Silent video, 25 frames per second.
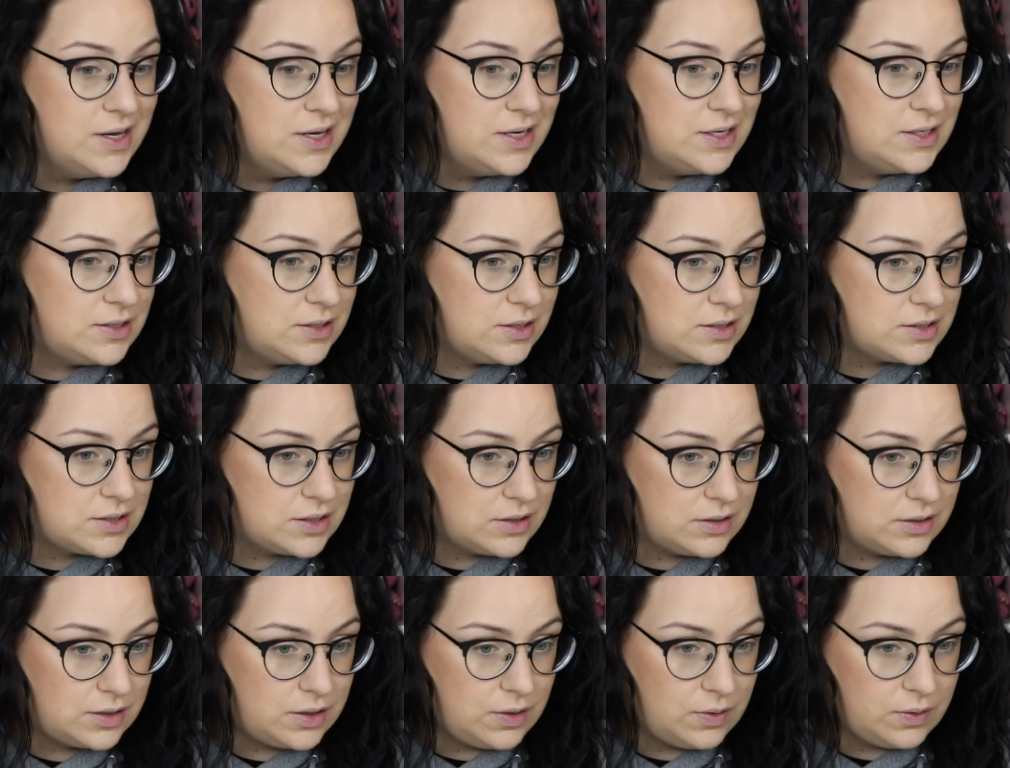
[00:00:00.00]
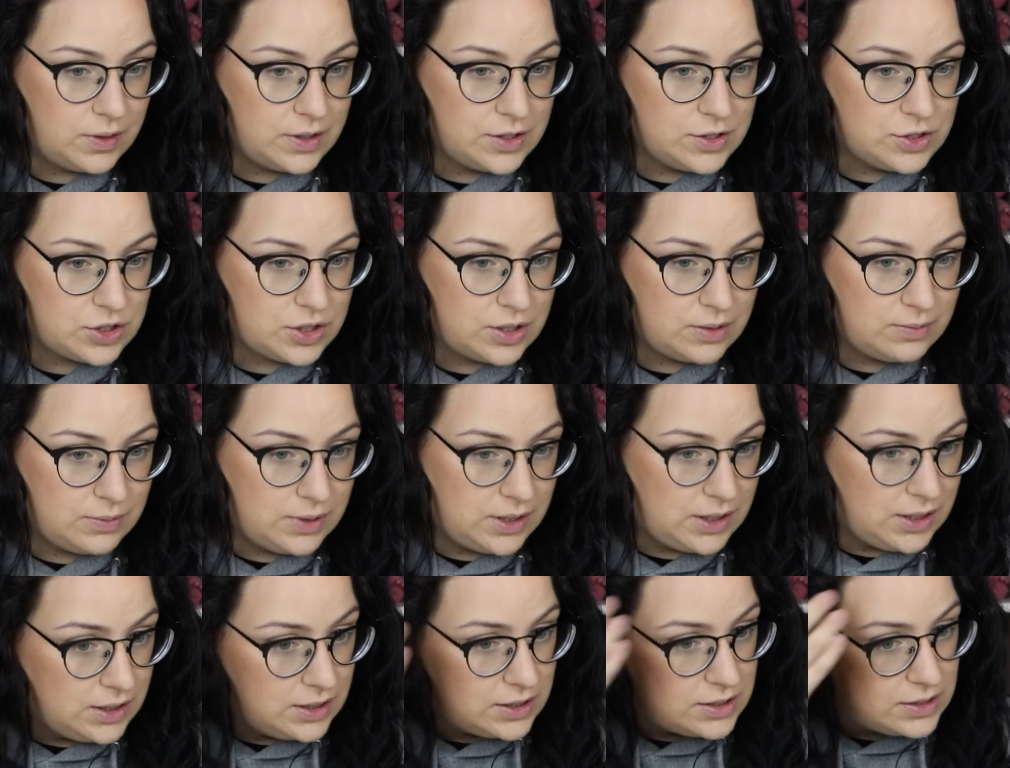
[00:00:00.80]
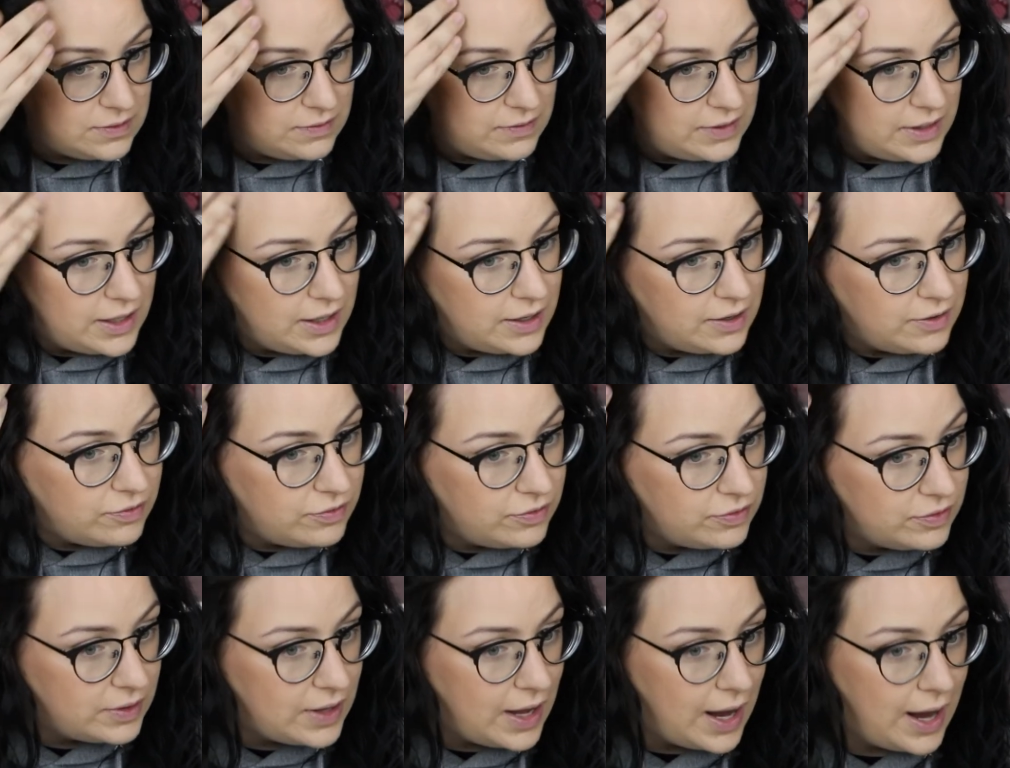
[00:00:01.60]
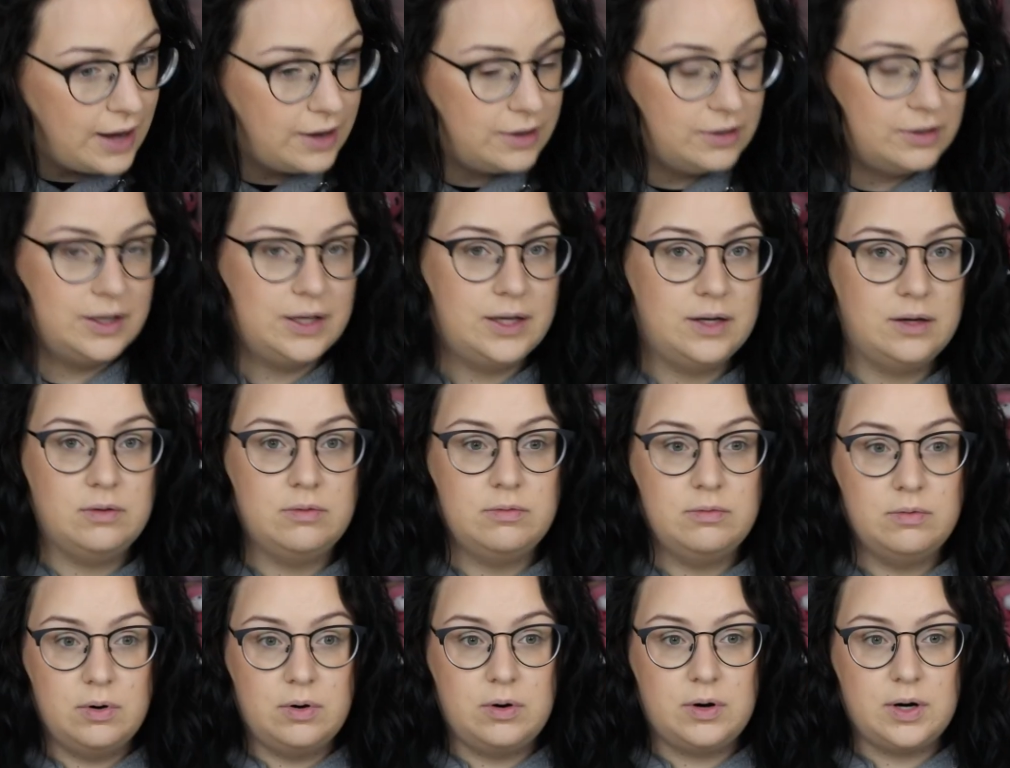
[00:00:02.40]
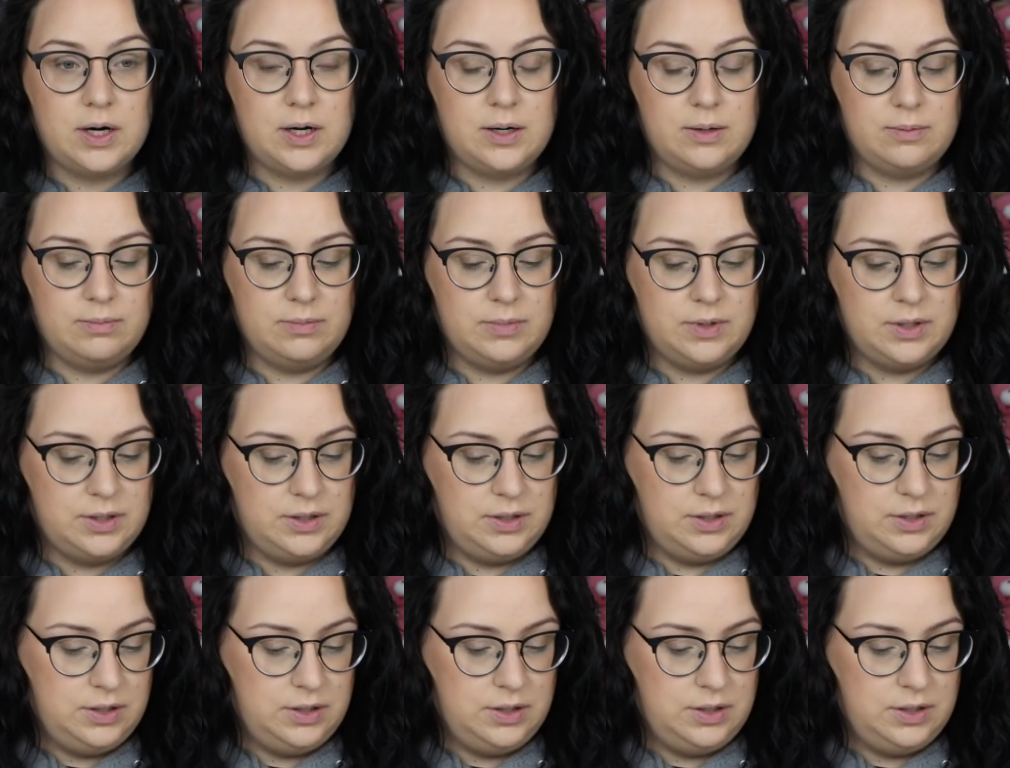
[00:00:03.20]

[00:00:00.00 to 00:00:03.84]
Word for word: It doesn't look orange on me. It's a very flattering, warm